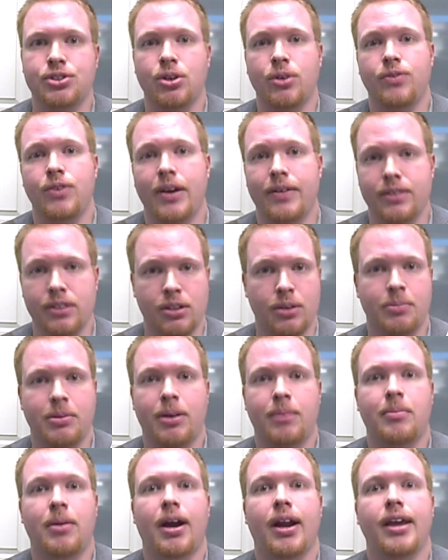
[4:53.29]
So if you have a little
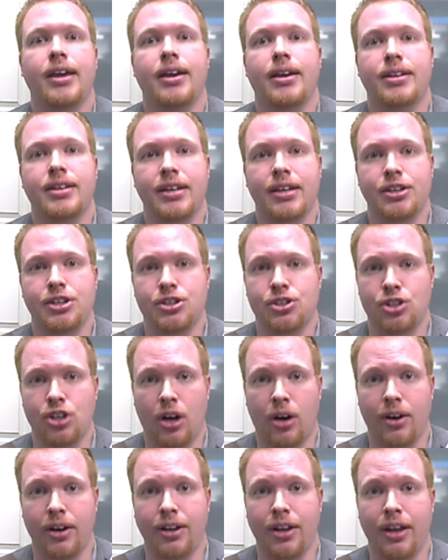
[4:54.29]
bit of money to get you
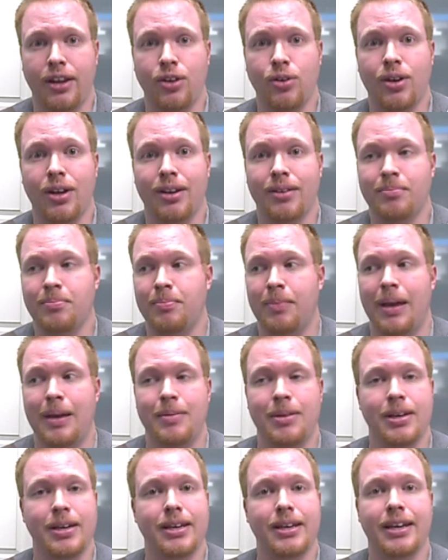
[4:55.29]
started and you can
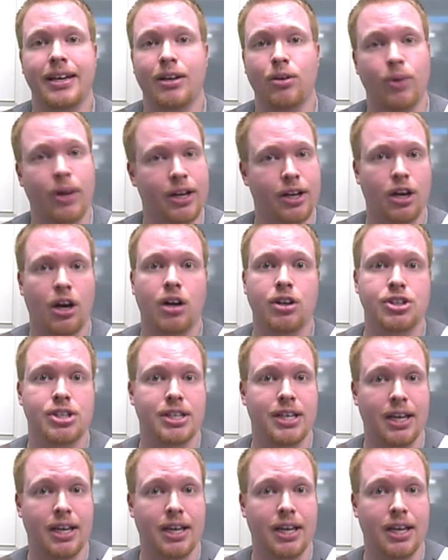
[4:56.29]
maybe get credit cards